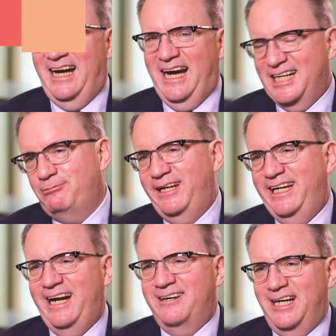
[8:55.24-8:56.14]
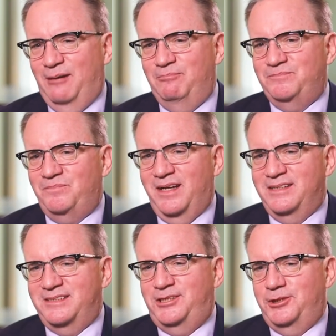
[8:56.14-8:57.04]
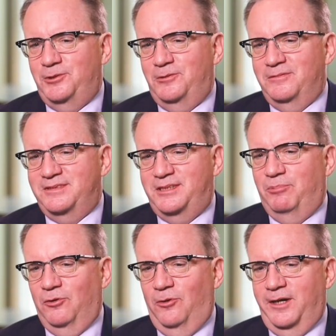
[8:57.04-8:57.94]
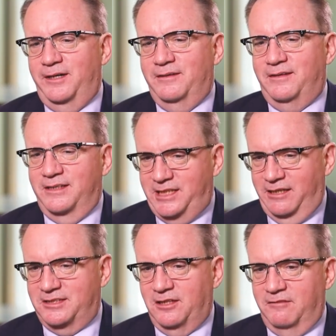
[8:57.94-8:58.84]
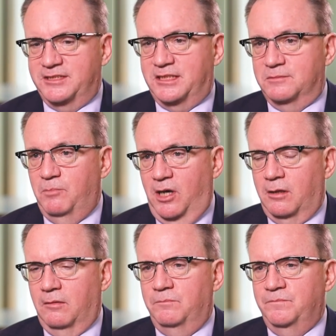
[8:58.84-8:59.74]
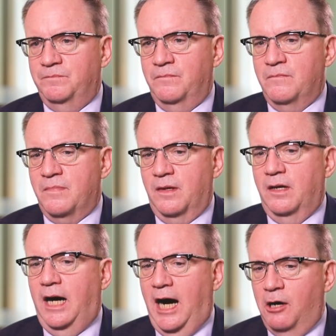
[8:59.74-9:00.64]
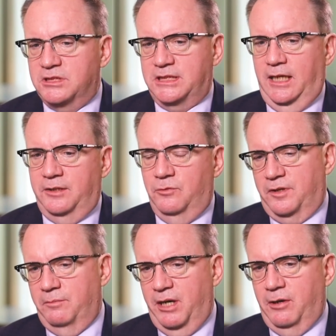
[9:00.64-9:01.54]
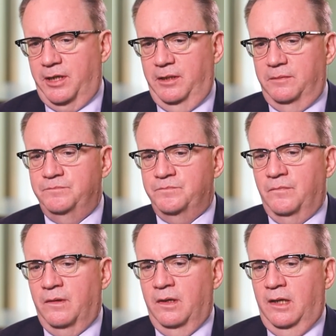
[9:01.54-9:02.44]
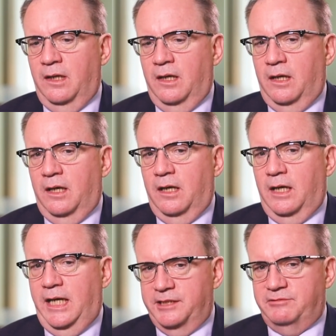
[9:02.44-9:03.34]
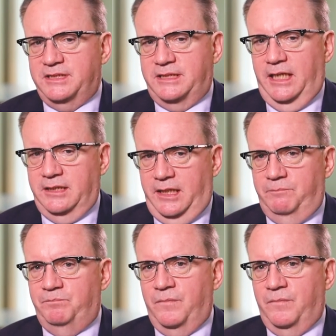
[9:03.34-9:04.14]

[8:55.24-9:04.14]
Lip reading: As we geared up to deploy the shared services model outside North America, interestingly,